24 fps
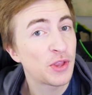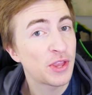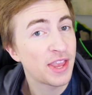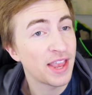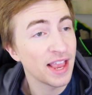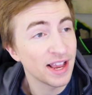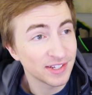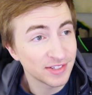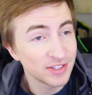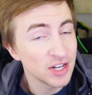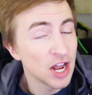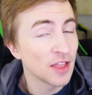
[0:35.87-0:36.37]

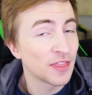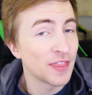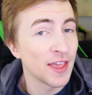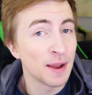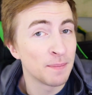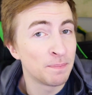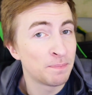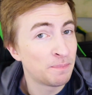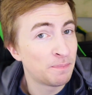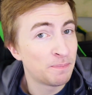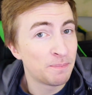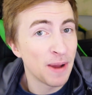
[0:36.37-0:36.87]
That's not
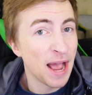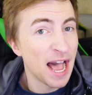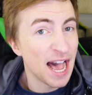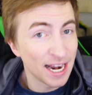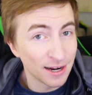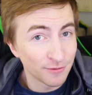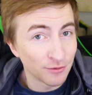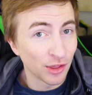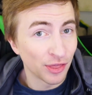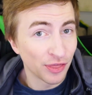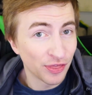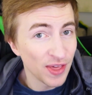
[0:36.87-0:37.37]
that
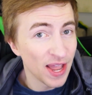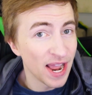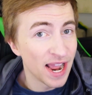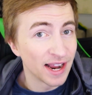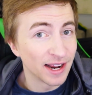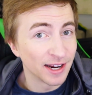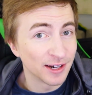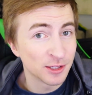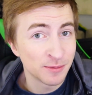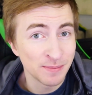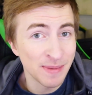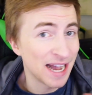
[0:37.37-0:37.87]
bad of a thing,
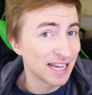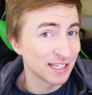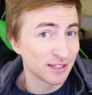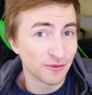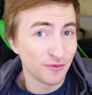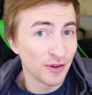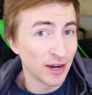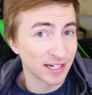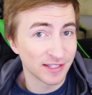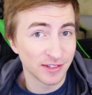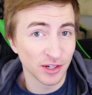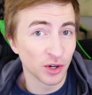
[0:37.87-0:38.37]
because Mass
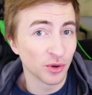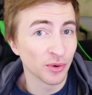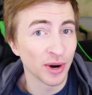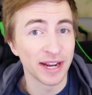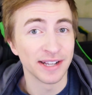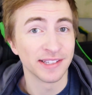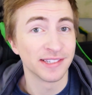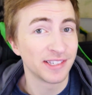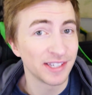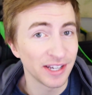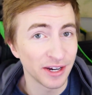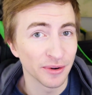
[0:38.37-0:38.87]
Effect's a
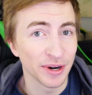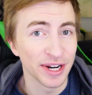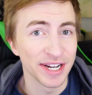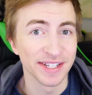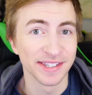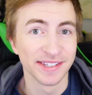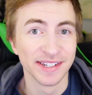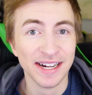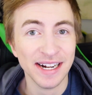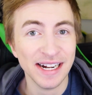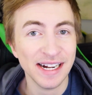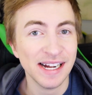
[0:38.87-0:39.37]
great
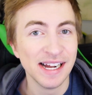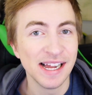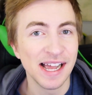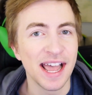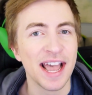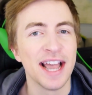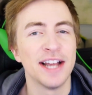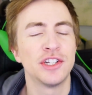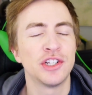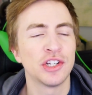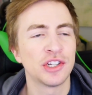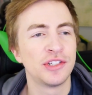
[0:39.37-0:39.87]
series.
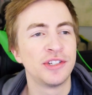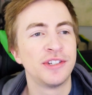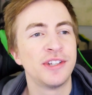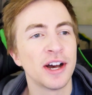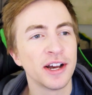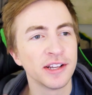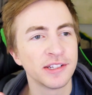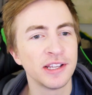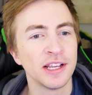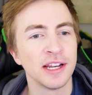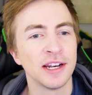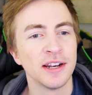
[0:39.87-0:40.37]
It just
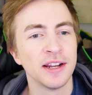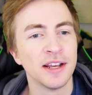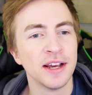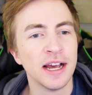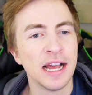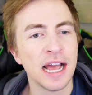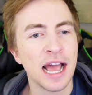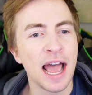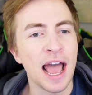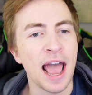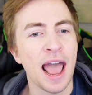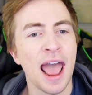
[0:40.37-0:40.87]
doesn't
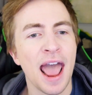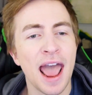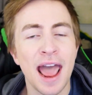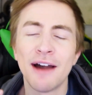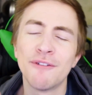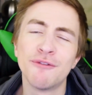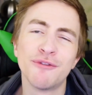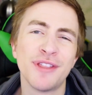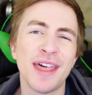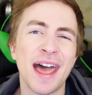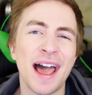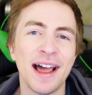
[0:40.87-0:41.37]

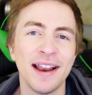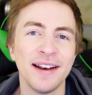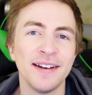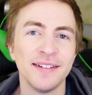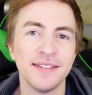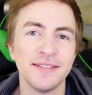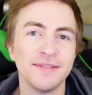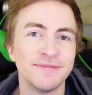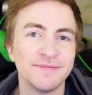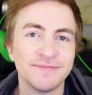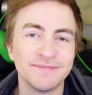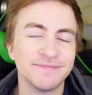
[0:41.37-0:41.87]
have that
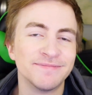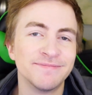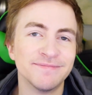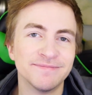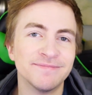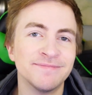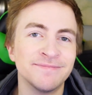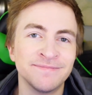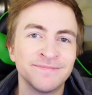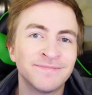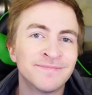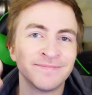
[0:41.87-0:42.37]

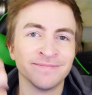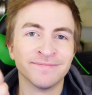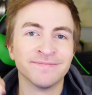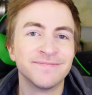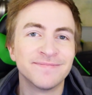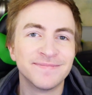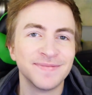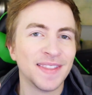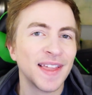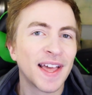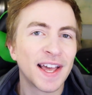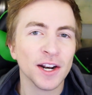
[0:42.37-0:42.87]

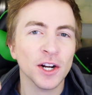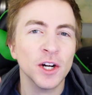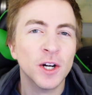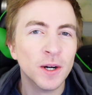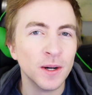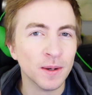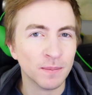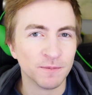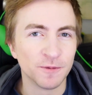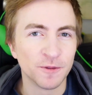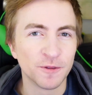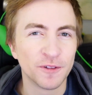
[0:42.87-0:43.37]

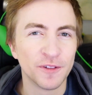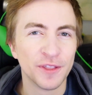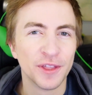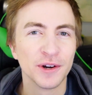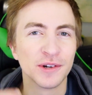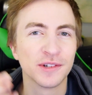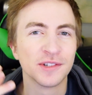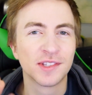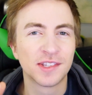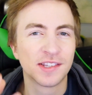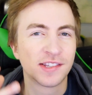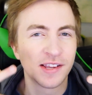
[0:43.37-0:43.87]
oomph.
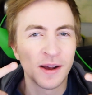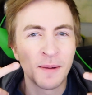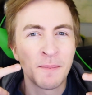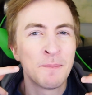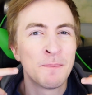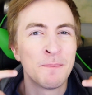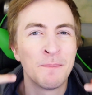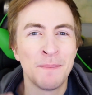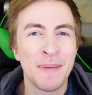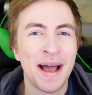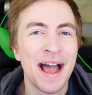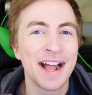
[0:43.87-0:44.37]
There's
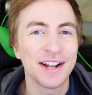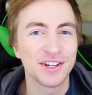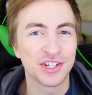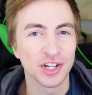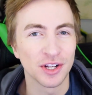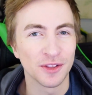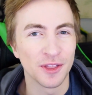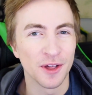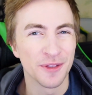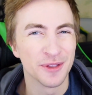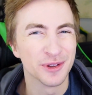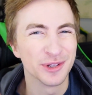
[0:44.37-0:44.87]
some
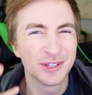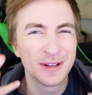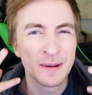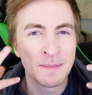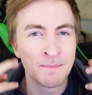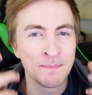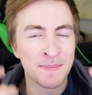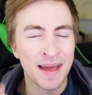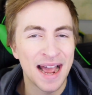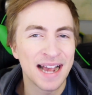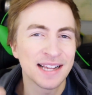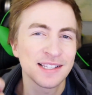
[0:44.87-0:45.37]
magic there. There's
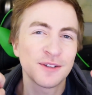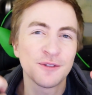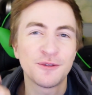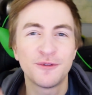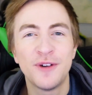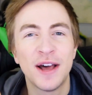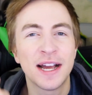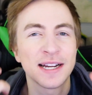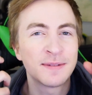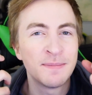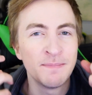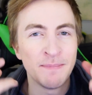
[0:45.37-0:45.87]
some Mass
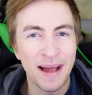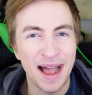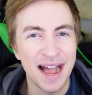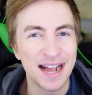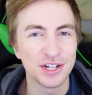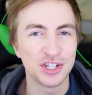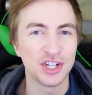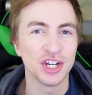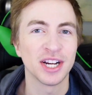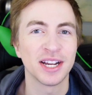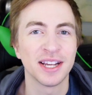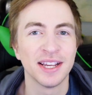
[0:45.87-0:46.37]
Effect
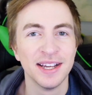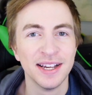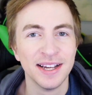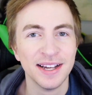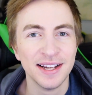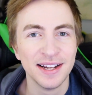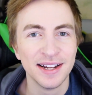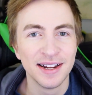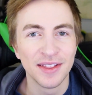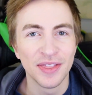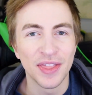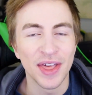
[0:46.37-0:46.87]
magic
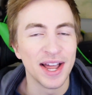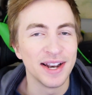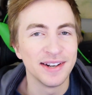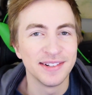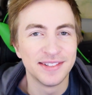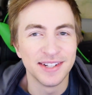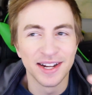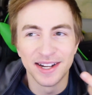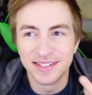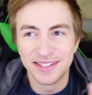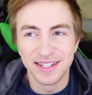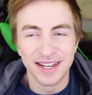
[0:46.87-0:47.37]

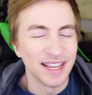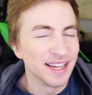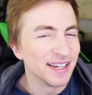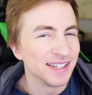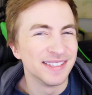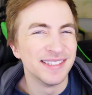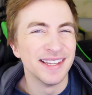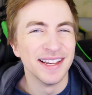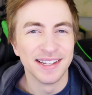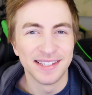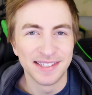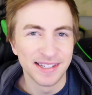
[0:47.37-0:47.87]
that doesn't
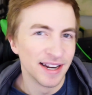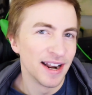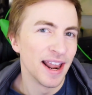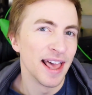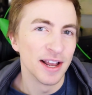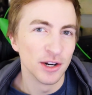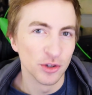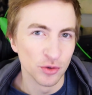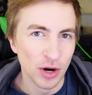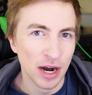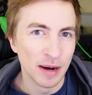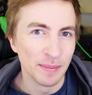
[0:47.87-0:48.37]
exist in
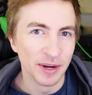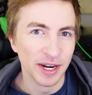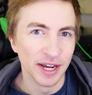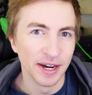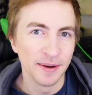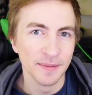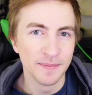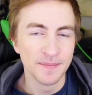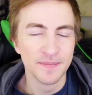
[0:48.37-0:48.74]
Andromeda.